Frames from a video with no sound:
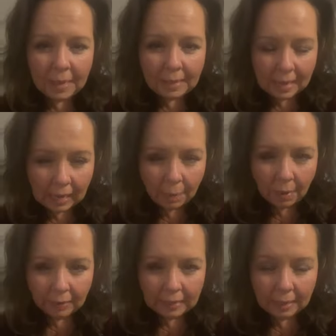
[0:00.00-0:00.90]
Me
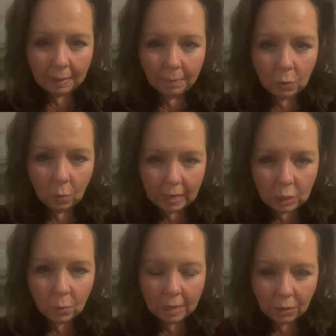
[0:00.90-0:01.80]
thinking all same.
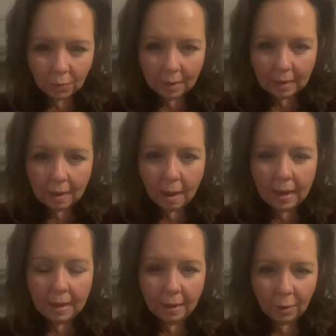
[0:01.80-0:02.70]
2023.
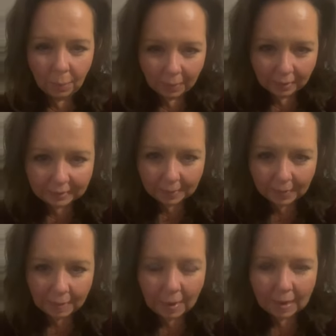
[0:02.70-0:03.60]
God, he got good plus
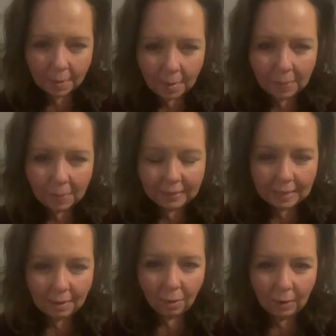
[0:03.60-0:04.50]
something by come up
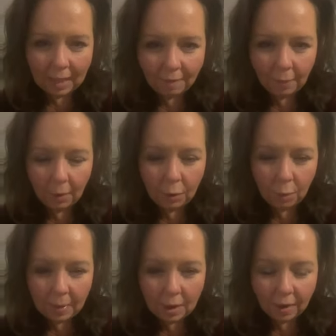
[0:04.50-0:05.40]
inside long life blown. You
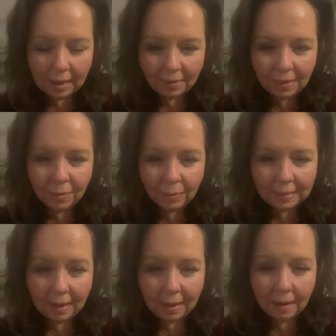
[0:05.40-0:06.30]
me all get that. Who's
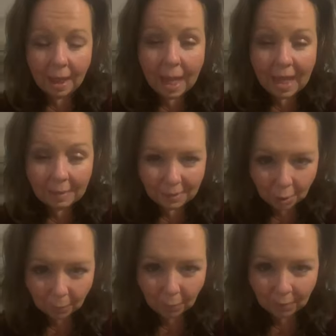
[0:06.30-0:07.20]
that hot him
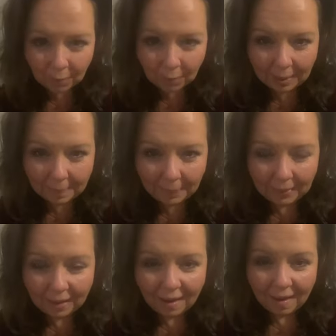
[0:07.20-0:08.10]
talk blown him?
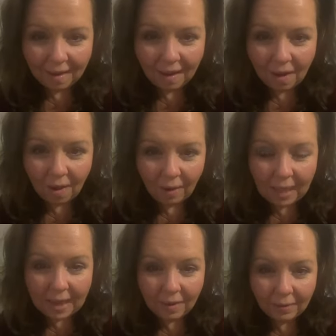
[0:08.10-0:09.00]
All
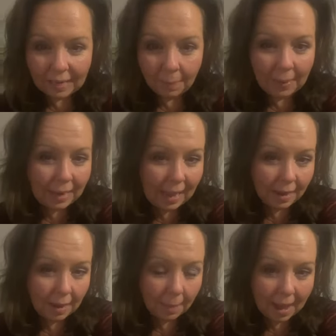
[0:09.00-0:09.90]
line who's that big head and
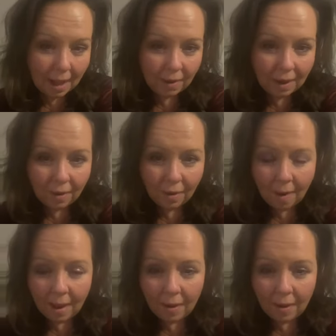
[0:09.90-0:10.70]
about. Now no